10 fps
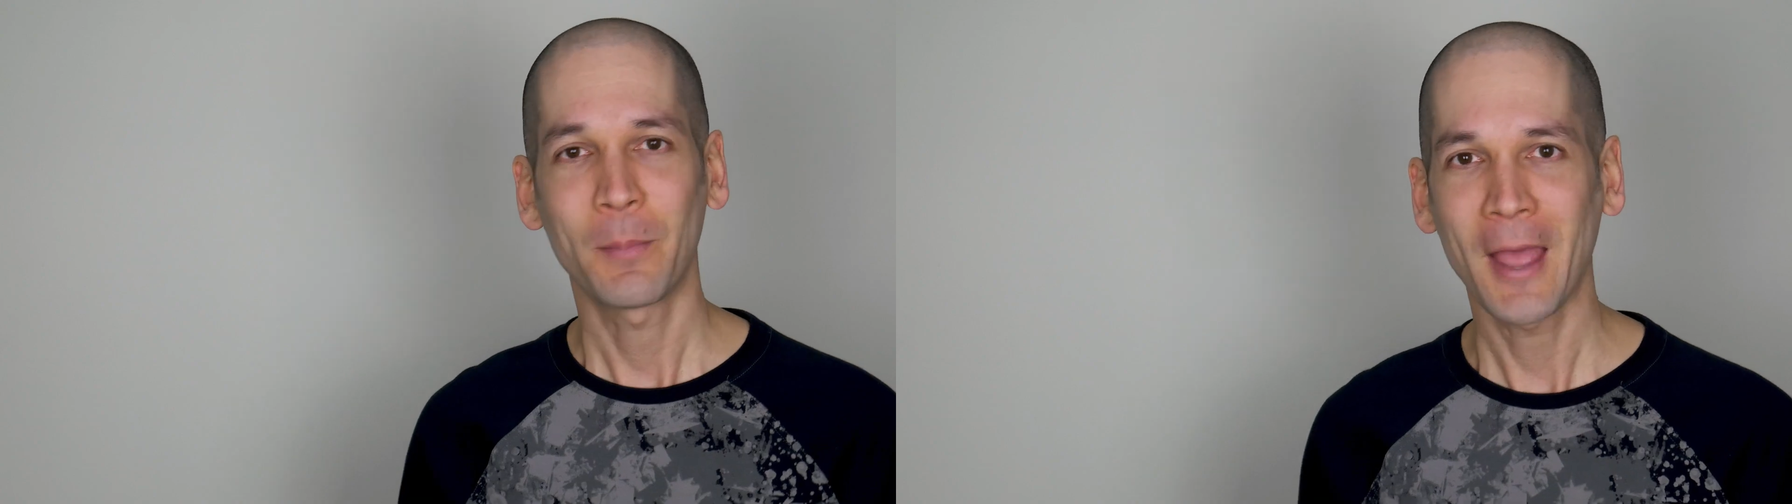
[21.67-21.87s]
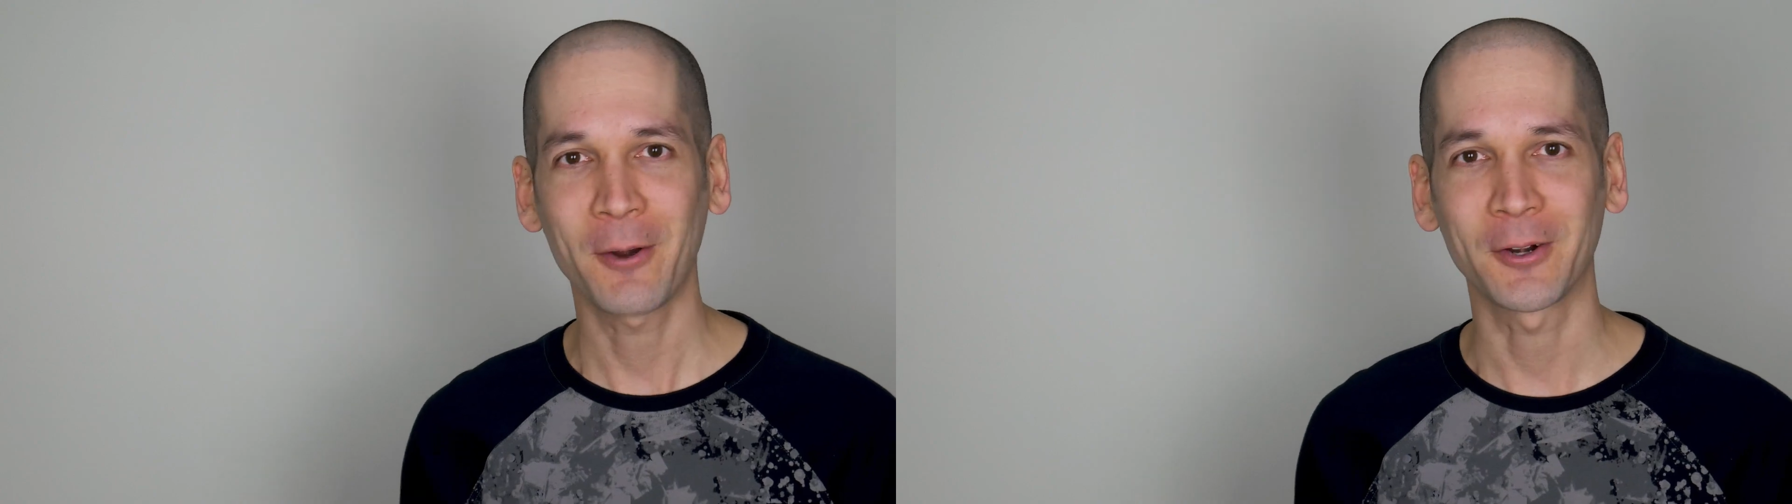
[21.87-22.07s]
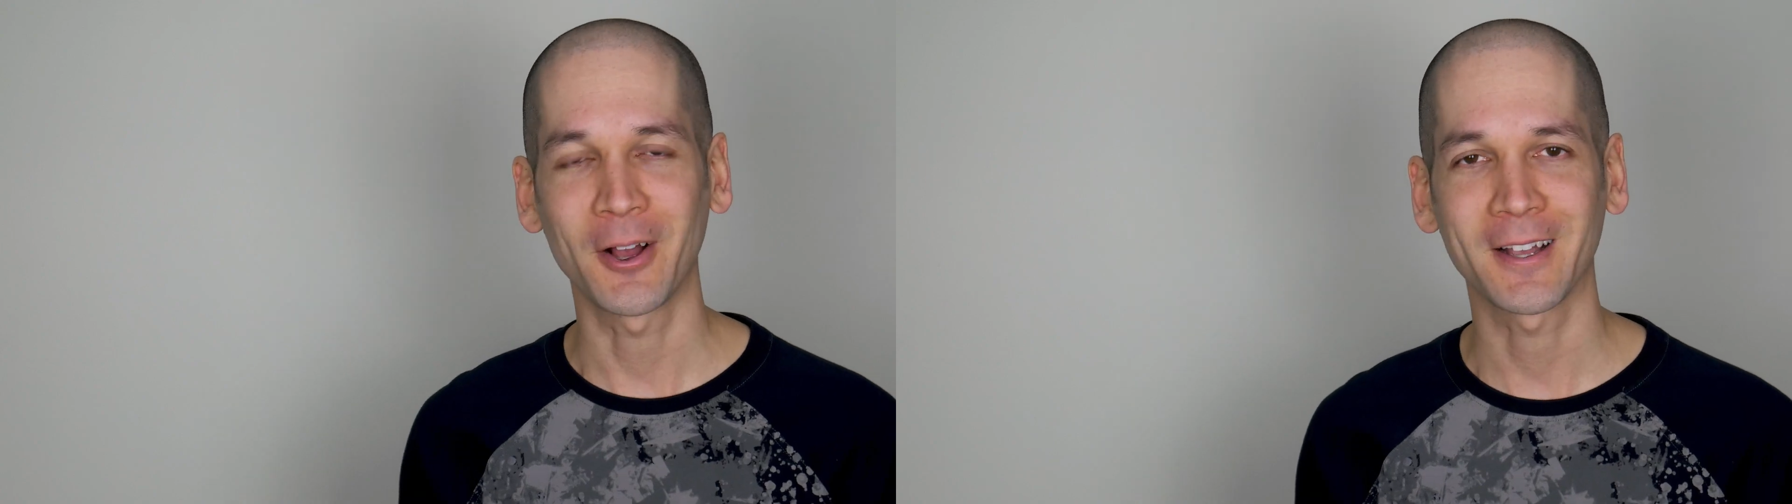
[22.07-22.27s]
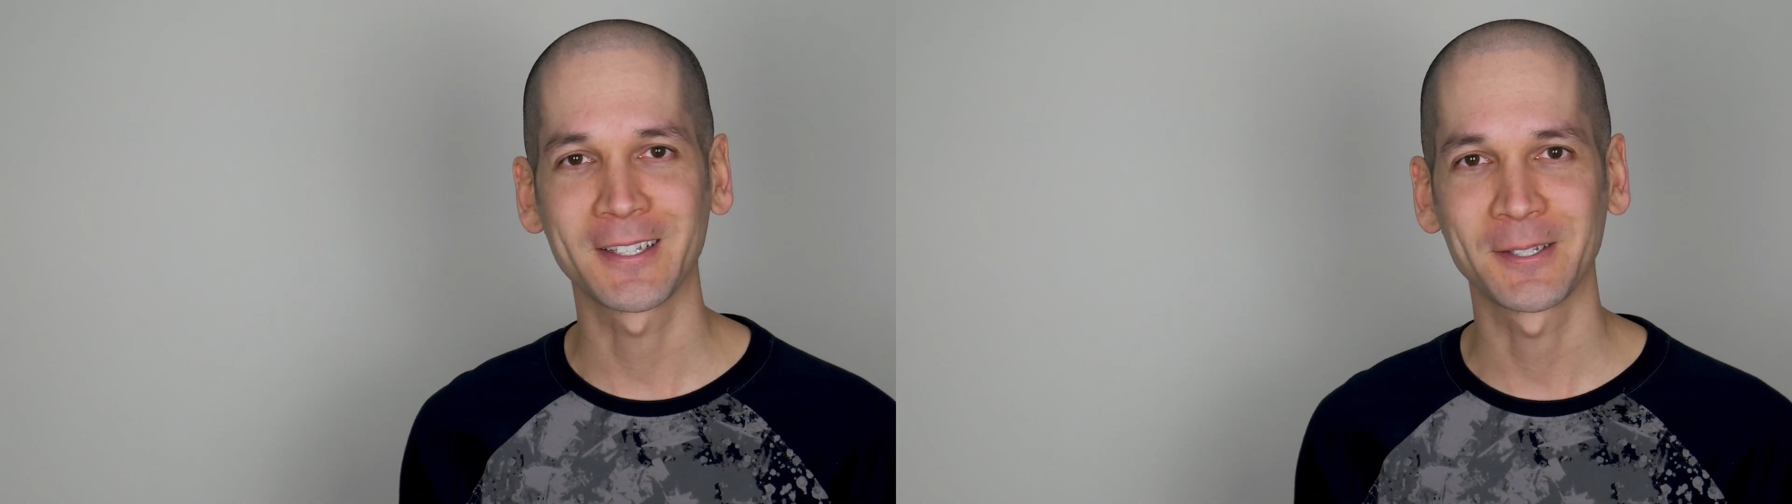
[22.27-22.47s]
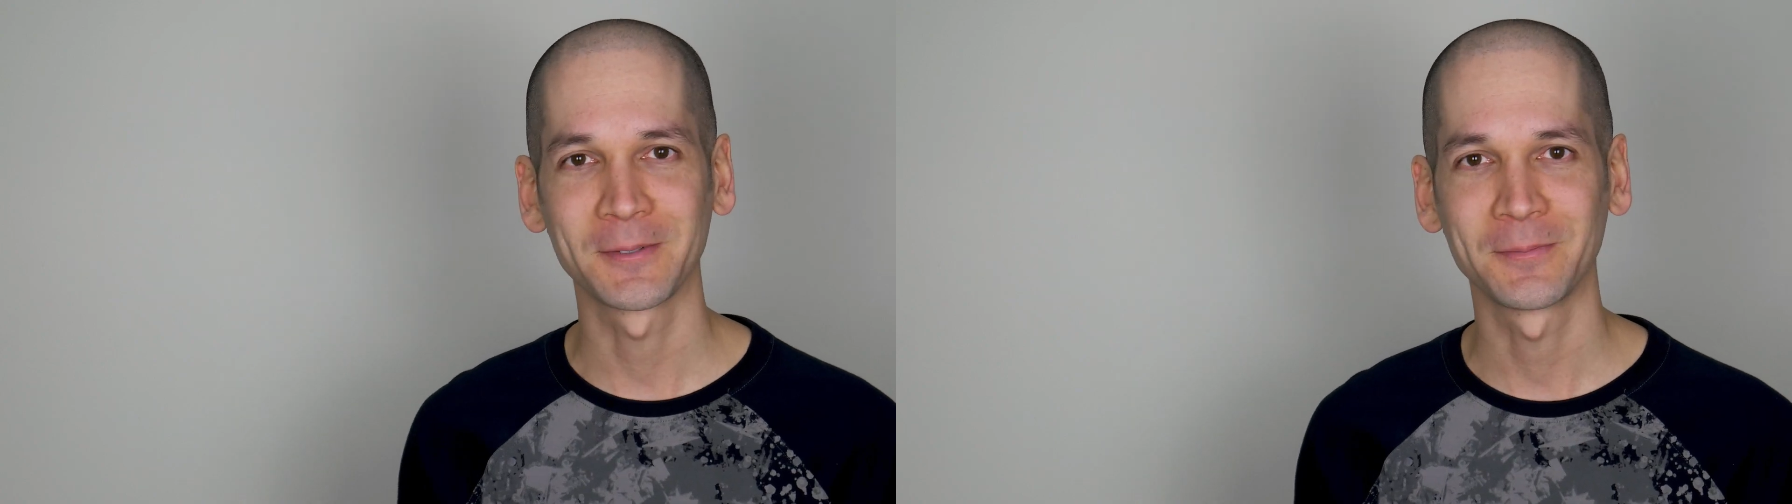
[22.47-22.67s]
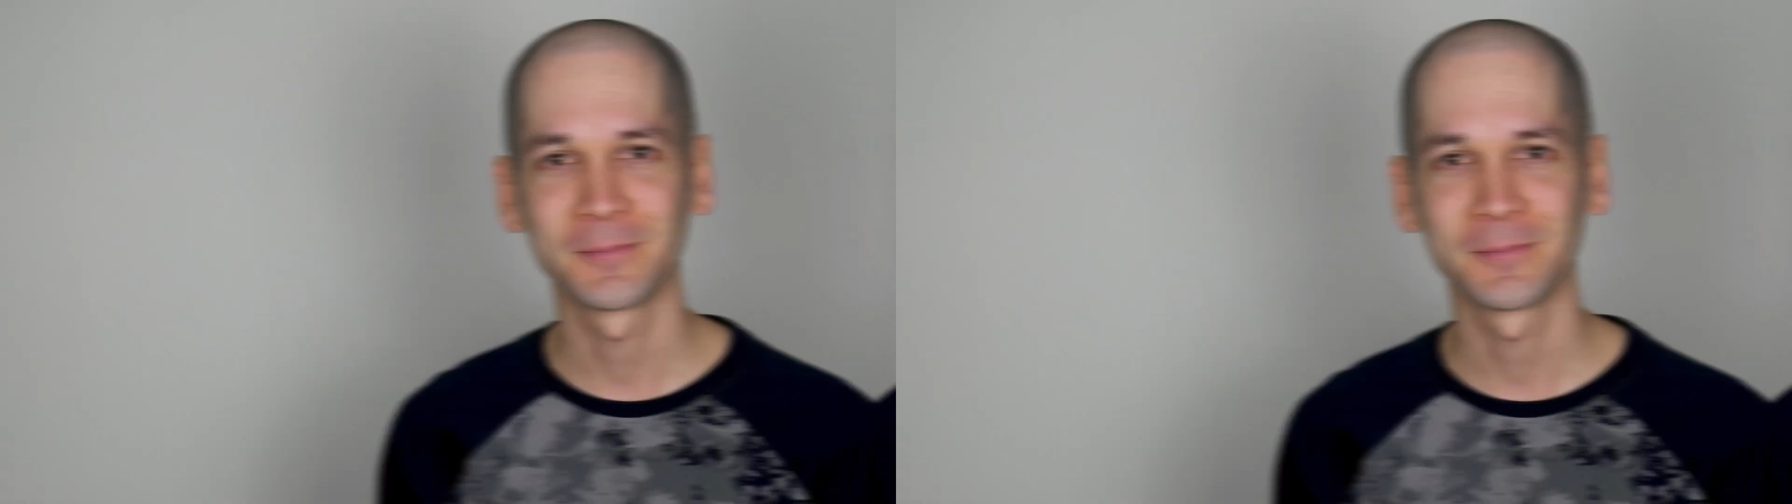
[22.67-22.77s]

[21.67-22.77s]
paradox.